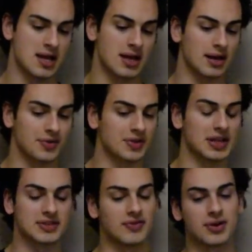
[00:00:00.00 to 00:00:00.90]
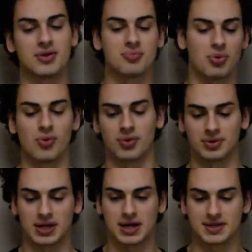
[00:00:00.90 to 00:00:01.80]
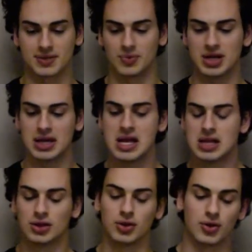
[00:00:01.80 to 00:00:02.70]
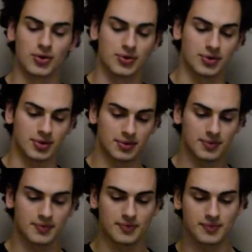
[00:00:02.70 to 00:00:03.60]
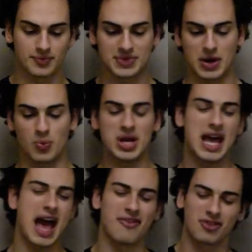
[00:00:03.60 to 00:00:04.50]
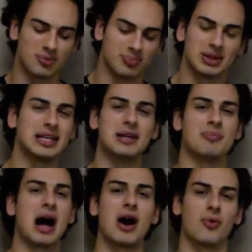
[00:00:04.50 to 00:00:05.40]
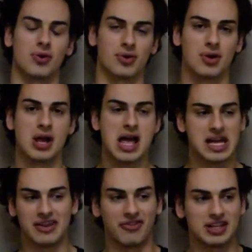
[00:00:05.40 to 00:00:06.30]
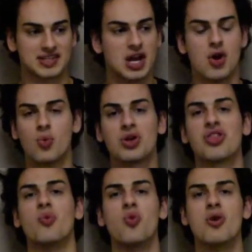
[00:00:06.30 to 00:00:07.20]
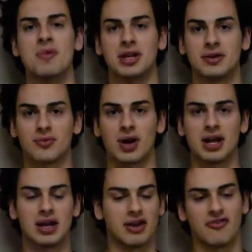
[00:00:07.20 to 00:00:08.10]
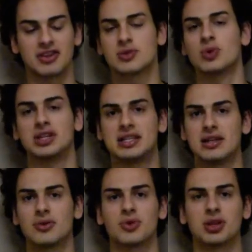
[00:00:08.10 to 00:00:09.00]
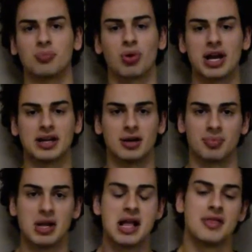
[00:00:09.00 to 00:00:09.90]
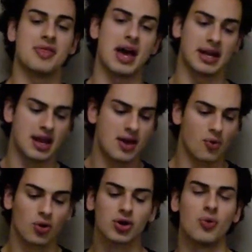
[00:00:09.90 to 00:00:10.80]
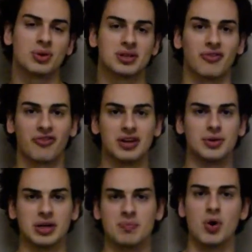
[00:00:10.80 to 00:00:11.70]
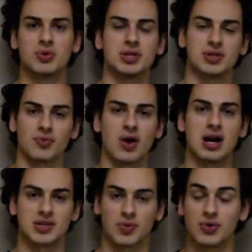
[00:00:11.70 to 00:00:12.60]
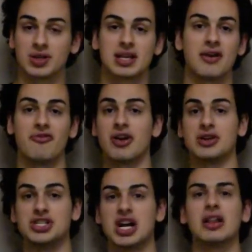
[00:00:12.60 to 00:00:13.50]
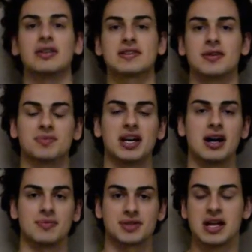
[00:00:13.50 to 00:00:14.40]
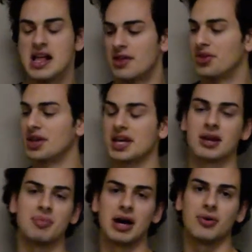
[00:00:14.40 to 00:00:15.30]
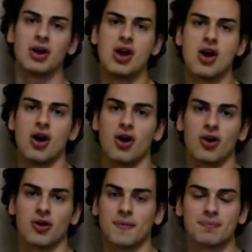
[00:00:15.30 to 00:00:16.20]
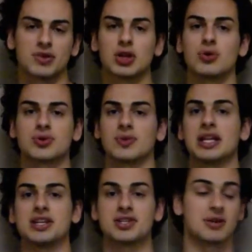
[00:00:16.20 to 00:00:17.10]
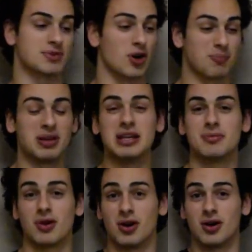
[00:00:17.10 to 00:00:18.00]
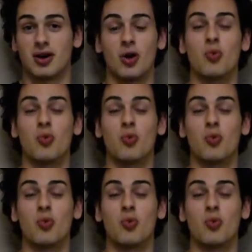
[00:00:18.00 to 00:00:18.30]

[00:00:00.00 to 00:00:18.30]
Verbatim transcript: I think that's very important, guys, that we learn that we have complete power. If it's with a woman, right? If it's with dealing with a breakup, that we're going to feel emotions arise. We're going to get very jealous sometimes, thinking about our close relationships, our pe uh, a